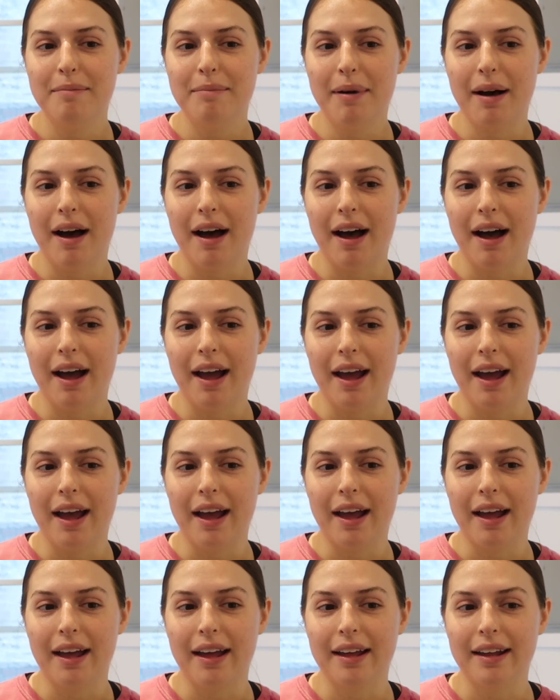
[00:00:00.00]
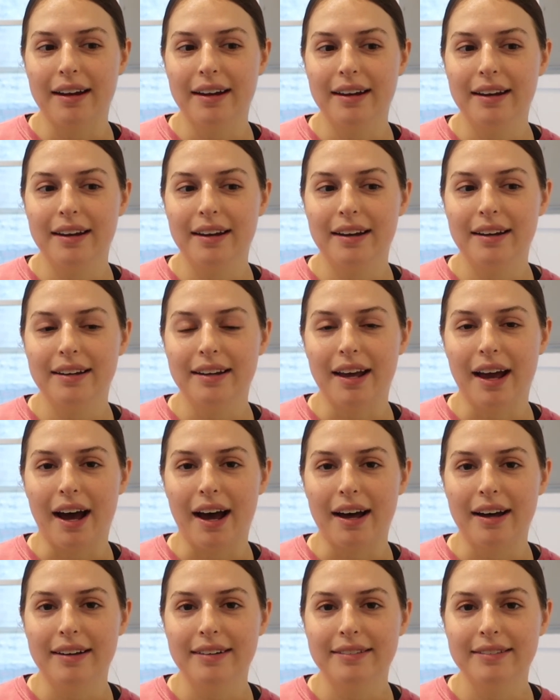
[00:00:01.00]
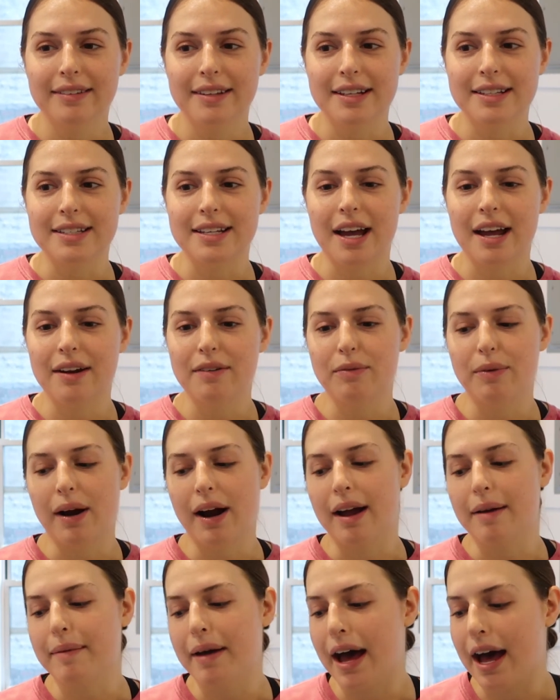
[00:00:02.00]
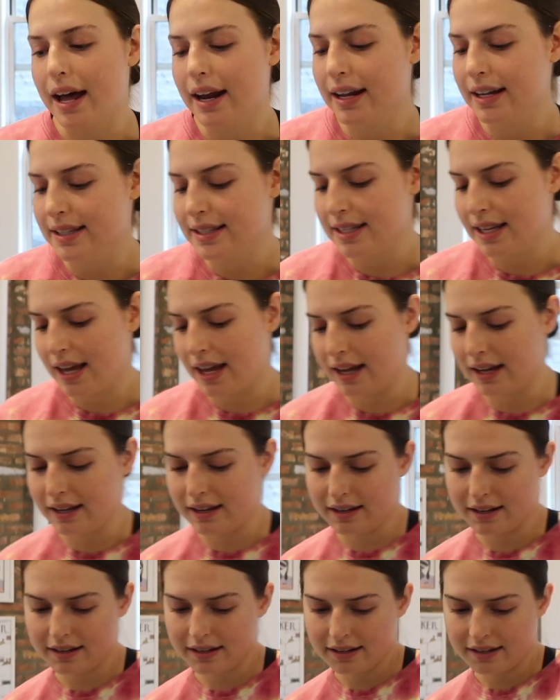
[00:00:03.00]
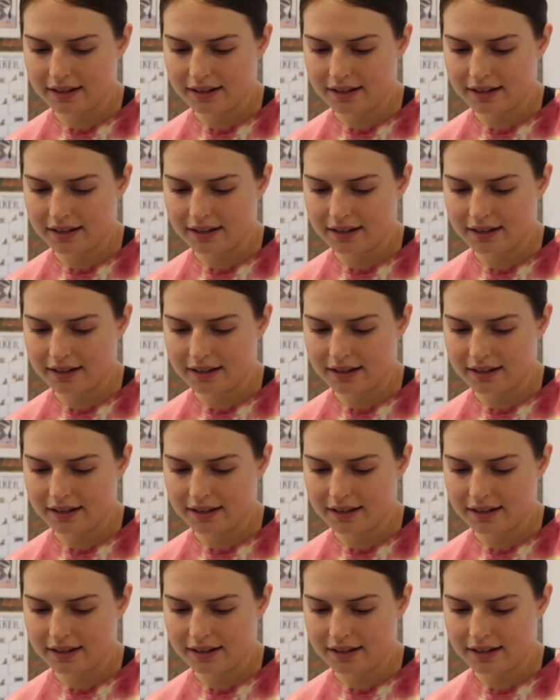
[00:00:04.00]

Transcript: But yeah, that's kind of where I'm at. It's like